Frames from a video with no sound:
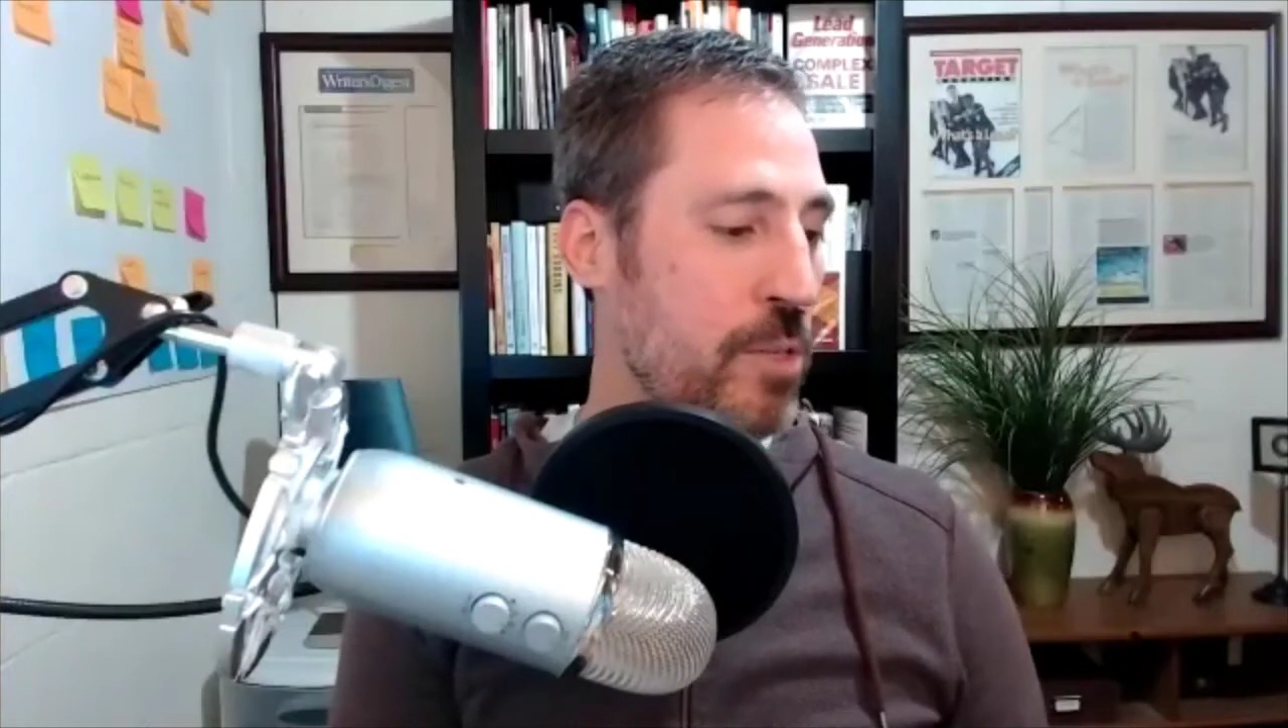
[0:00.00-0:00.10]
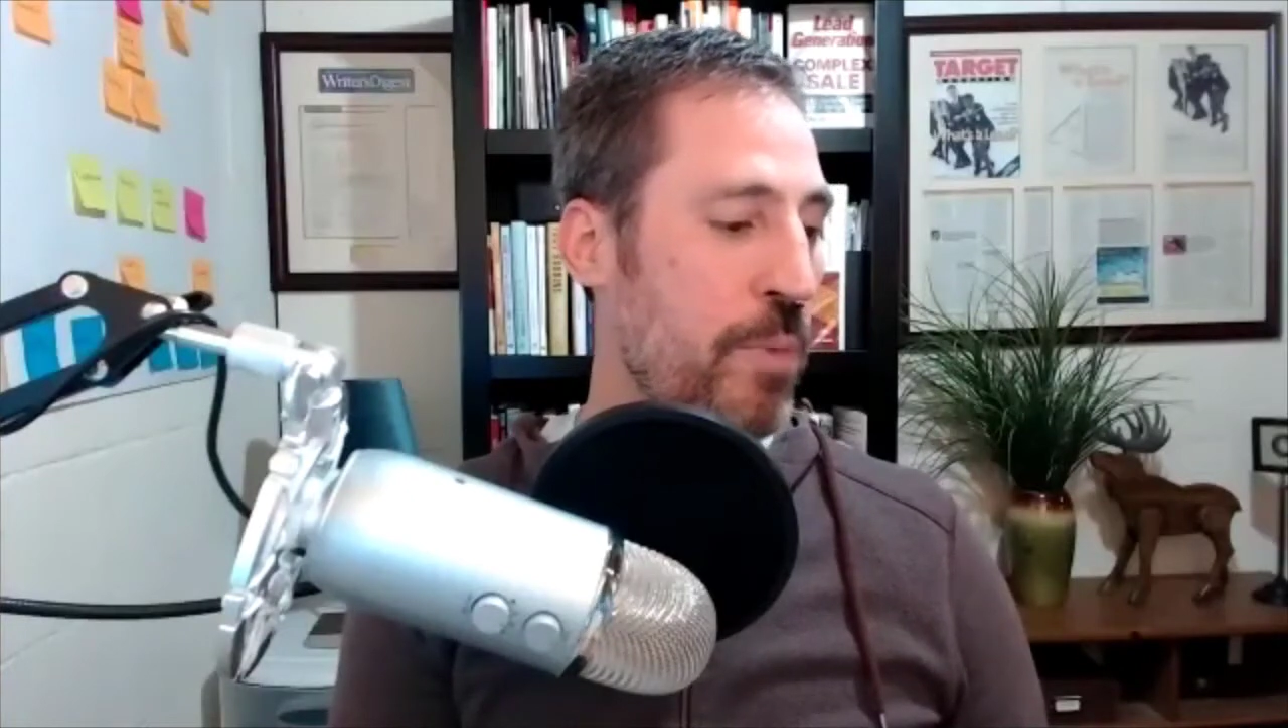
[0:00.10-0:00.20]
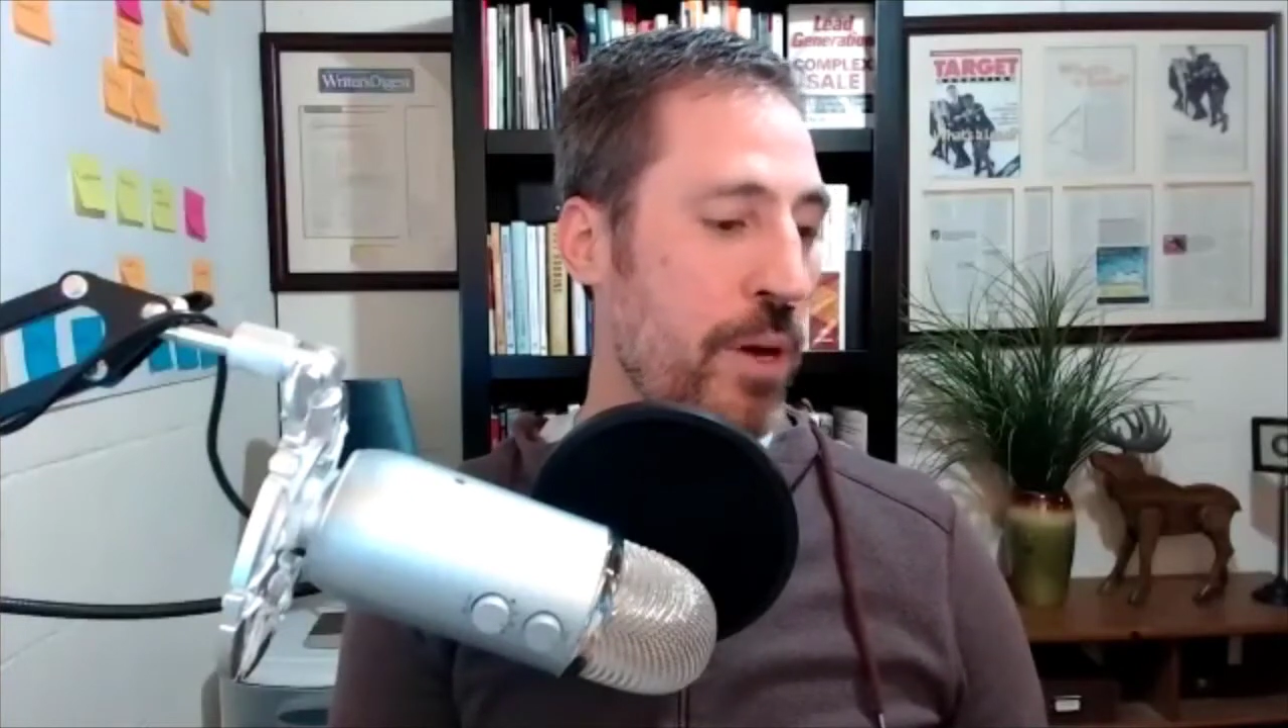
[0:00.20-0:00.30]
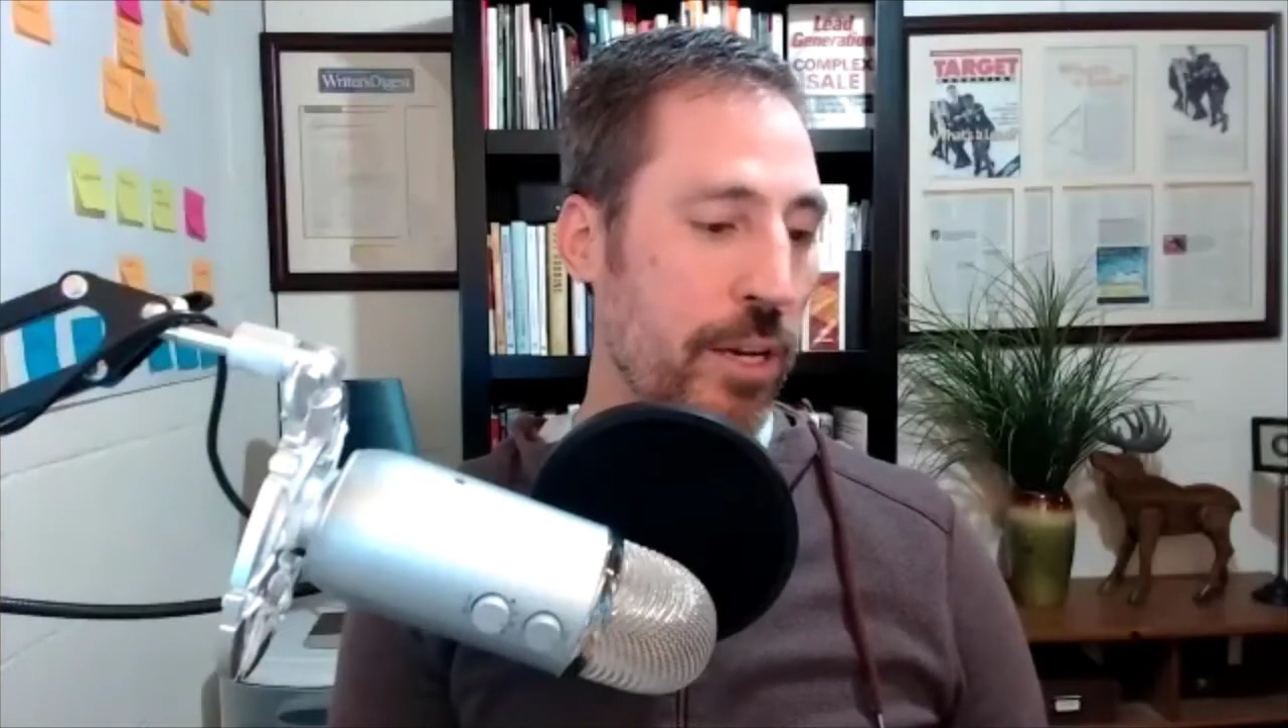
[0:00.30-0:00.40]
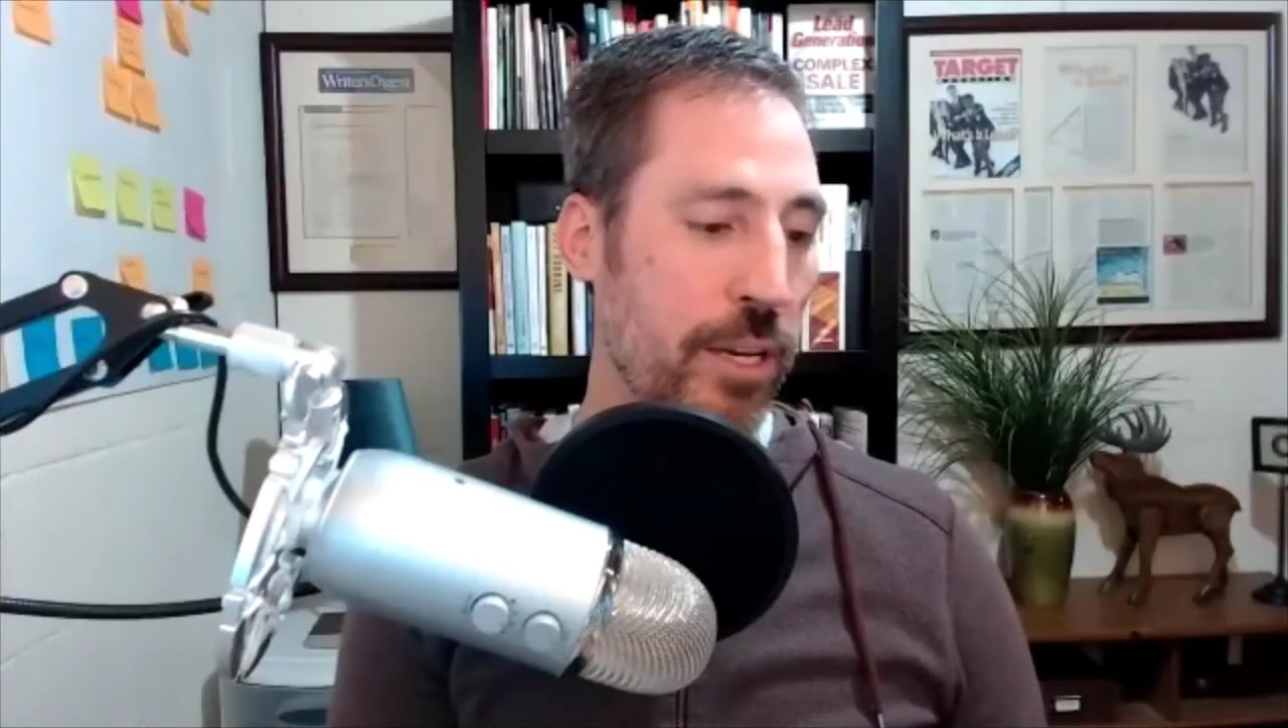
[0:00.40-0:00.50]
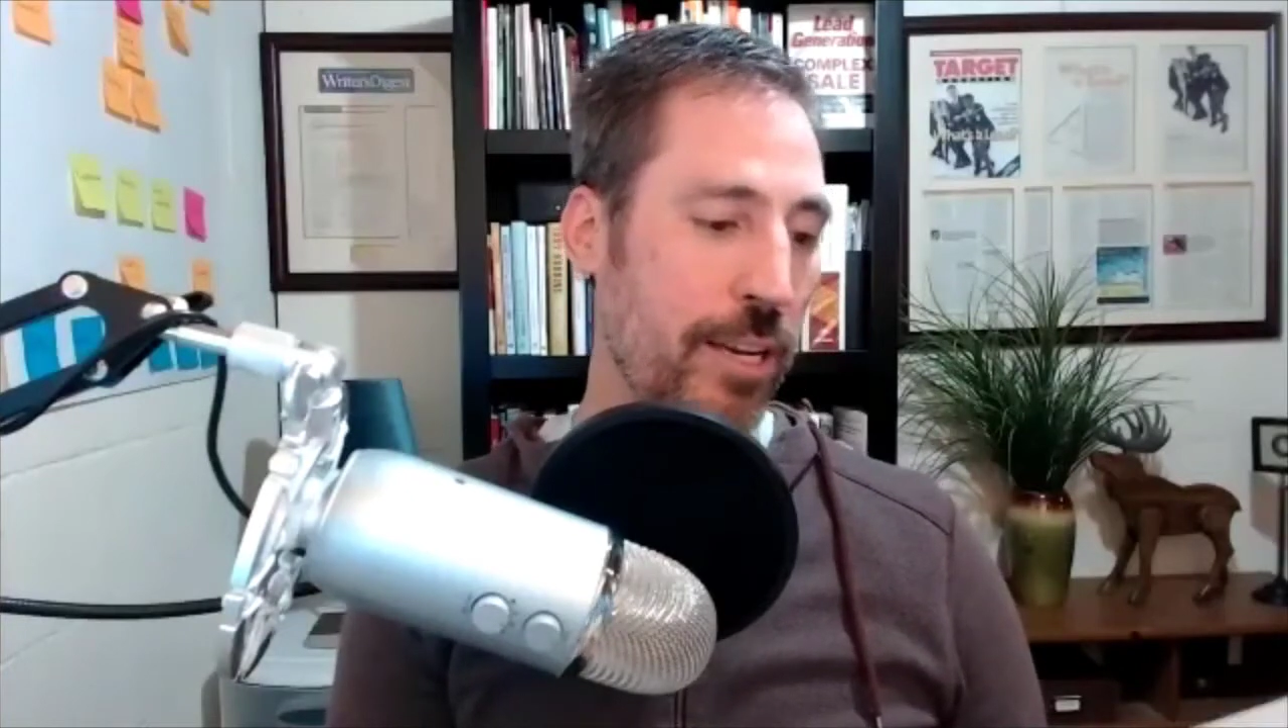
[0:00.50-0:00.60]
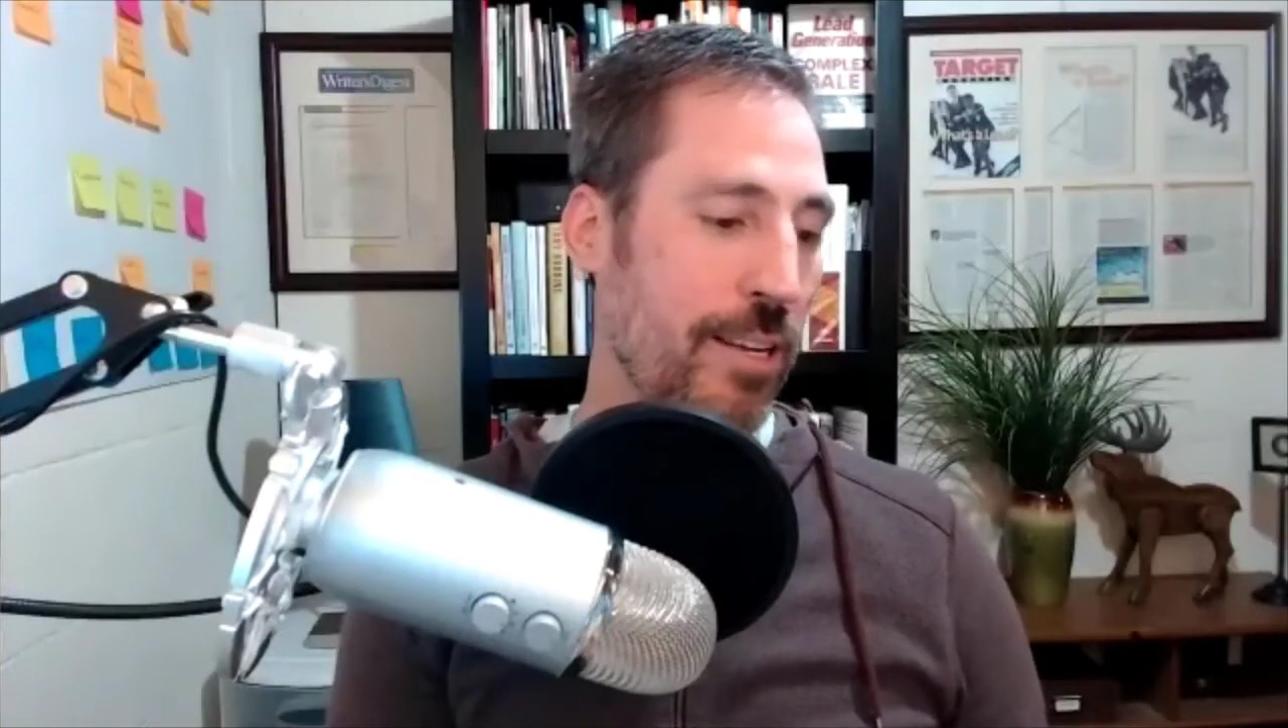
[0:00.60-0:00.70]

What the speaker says: book.